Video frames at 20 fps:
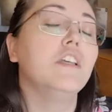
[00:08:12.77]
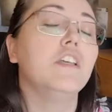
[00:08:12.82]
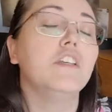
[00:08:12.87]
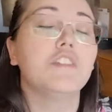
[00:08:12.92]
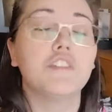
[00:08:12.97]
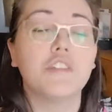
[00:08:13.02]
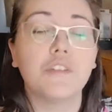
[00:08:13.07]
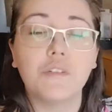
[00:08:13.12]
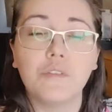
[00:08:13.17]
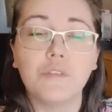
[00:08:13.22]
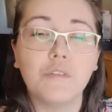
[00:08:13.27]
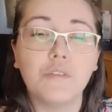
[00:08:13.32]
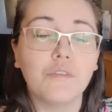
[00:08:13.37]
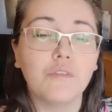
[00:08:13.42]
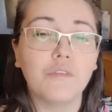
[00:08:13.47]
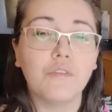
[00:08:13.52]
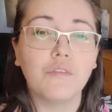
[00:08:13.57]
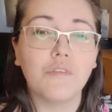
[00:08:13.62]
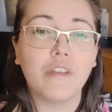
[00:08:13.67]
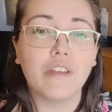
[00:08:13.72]

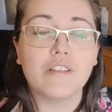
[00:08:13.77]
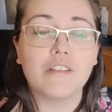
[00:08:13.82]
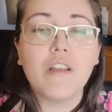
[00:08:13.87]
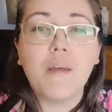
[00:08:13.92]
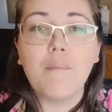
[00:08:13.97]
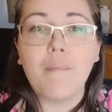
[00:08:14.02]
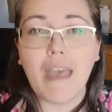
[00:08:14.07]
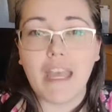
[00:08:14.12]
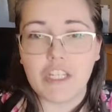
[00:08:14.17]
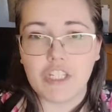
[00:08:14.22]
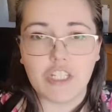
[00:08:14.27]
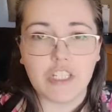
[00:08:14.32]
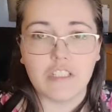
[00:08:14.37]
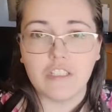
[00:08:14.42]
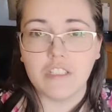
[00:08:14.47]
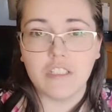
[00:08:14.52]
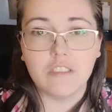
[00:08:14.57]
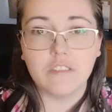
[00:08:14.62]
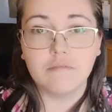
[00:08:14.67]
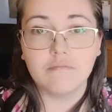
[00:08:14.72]
So it's not
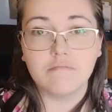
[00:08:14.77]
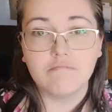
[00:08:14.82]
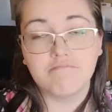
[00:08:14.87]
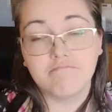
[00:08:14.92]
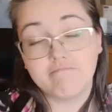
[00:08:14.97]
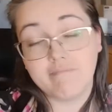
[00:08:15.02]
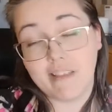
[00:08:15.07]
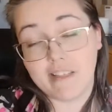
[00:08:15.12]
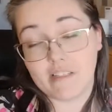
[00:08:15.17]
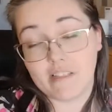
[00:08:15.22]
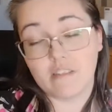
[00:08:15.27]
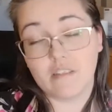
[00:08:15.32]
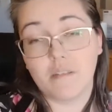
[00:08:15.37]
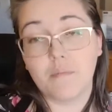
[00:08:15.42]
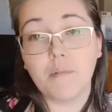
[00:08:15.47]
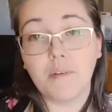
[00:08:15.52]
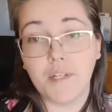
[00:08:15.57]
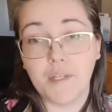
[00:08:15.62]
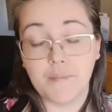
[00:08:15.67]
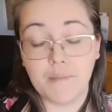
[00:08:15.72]
magic. That's
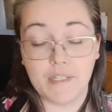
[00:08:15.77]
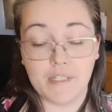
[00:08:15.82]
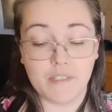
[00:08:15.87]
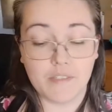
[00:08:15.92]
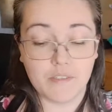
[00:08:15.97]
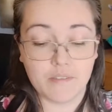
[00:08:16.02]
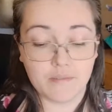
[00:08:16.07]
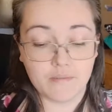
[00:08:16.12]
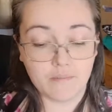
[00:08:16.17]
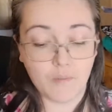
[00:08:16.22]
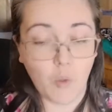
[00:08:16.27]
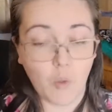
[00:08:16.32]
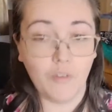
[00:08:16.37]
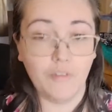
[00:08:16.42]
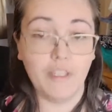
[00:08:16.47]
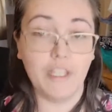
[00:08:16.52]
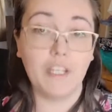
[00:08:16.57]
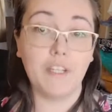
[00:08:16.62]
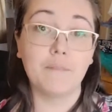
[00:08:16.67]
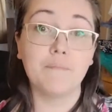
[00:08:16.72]
the point of my whole
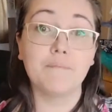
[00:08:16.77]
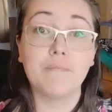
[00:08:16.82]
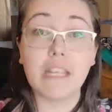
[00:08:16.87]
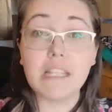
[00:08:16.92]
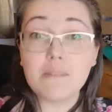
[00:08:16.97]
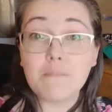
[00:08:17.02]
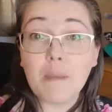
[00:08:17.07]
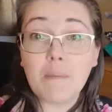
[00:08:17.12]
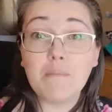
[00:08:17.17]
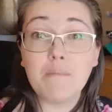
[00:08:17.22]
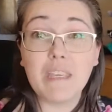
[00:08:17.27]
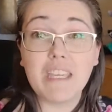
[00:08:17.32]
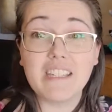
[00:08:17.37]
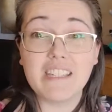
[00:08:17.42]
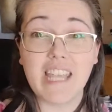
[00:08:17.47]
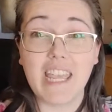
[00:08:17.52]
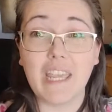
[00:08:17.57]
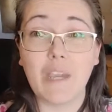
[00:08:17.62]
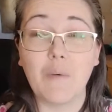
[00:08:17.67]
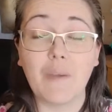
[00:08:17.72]
video. That's my big
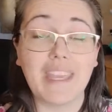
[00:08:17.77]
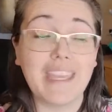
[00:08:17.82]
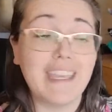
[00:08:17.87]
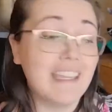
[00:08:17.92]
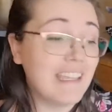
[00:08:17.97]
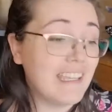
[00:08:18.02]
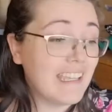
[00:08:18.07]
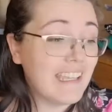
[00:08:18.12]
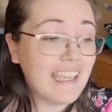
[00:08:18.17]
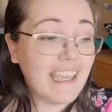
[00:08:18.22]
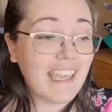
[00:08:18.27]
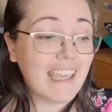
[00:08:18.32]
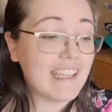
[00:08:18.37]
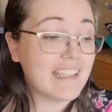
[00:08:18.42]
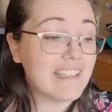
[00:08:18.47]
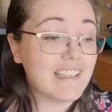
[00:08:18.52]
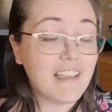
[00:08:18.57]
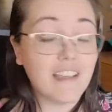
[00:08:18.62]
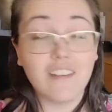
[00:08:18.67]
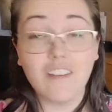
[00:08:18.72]
takeaway.
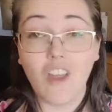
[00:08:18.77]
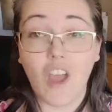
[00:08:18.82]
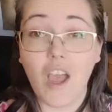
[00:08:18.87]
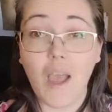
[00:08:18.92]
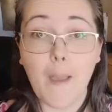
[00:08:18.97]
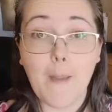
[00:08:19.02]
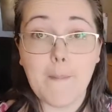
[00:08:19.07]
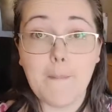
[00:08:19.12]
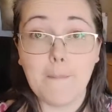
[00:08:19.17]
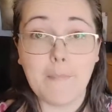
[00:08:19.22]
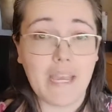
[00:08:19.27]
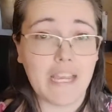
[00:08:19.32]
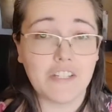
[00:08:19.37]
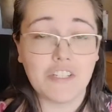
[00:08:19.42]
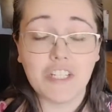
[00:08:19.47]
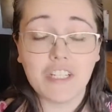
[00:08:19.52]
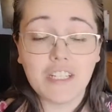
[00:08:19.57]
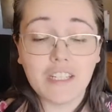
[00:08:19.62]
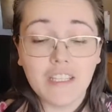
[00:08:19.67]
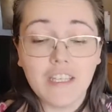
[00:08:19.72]
It's not
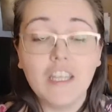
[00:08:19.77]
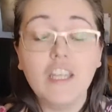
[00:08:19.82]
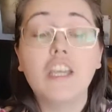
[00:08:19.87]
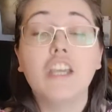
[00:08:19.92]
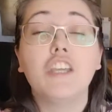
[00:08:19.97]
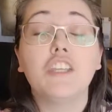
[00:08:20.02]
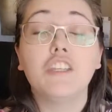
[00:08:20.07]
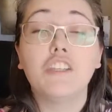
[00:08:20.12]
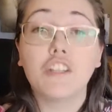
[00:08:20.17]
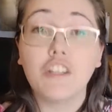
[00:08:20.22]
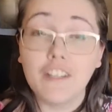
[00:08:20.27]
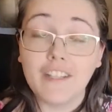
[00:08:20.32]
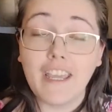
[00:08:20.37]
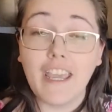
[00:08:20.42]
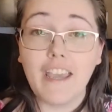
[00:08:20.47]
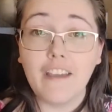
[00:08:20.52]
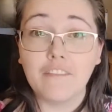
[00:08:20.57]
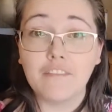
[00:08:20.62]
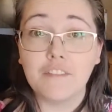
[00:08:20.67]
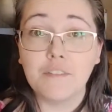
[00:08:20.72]
magic. You're going to
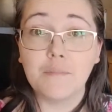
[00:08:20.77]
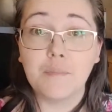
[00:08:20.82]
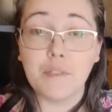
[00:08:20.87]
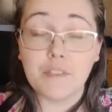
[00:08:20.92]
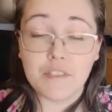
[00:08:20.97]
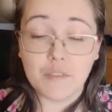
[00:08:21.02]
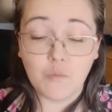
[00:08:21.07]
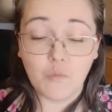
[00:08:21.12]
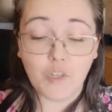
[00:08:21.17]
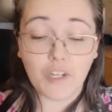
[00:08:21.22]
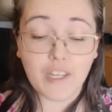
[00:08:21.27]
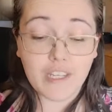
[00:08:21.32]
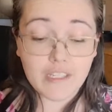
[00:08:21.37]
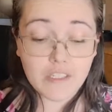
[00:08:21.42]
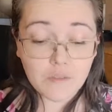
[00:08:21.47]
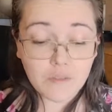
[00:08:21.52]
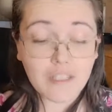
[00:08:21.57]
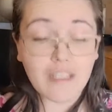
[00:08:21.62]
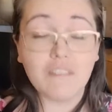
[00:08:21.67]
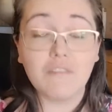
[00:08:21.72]
have to put some work
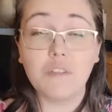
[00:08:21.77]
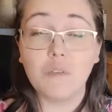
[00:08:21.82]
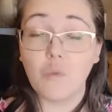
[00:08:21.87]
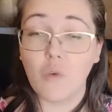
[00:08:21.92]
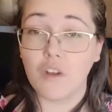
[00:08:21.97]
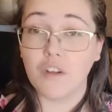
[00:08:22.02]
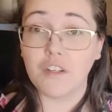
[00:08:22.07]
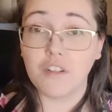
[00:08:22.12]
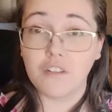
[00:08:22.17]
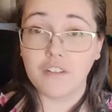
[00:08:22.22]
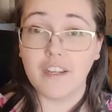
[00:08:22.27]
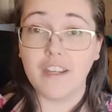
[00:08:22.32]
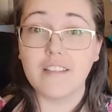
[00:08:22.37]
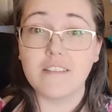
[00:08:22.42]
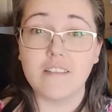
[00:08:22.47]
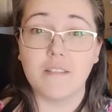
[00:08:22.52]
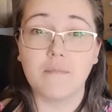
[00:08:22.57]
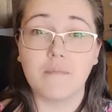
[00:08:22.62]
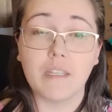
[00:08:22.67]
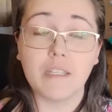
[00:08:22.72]
into it if you want to
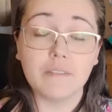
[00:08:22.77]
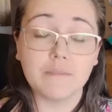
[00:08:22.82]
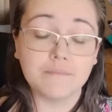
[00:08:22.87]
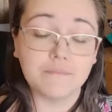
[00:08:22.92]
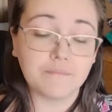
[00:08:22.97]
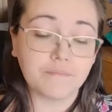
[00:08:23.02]
create something.